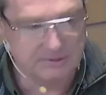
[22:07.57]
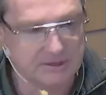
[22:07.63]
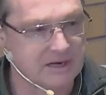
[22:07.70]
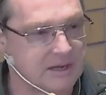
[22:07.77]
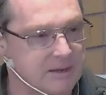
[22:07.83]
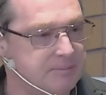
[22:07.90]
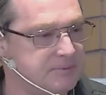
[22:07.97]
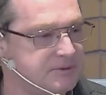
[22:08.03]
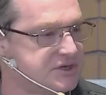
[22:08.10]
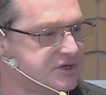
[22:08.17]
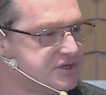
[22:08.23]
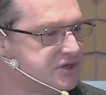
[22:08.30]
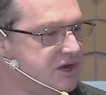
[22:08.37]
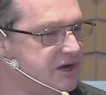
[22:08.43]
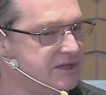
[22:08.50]
We're in a
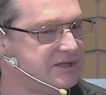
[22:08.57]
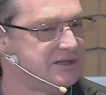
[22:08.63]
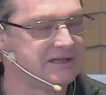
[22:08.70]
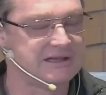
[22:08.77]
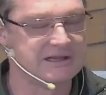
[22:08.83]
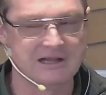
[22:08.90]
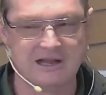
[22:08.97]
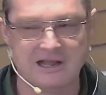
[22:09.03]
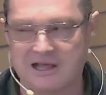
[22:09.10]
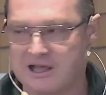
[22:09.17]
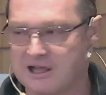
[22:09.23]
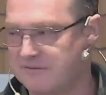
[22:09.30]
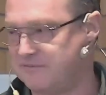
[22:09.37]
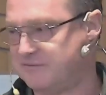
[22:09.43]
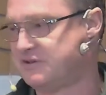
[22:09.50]
society that
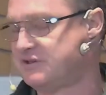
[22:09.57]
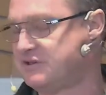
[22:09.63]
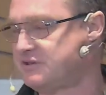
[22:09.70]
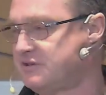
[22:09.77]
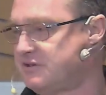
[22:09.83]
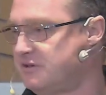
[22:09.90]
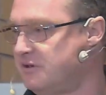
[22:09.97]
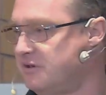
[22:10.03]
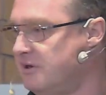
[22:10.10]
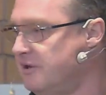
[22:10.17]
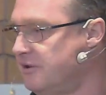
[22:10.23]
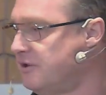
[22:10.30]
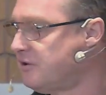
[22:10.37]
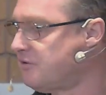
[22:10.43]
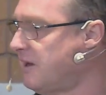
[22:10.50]
loves
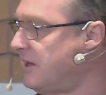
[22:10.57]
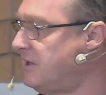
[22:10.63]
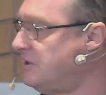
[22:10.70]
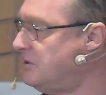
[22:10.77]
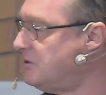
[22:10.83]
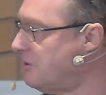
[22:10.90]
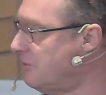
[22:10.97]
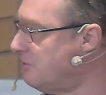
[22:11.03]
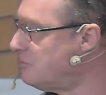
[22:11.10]
the great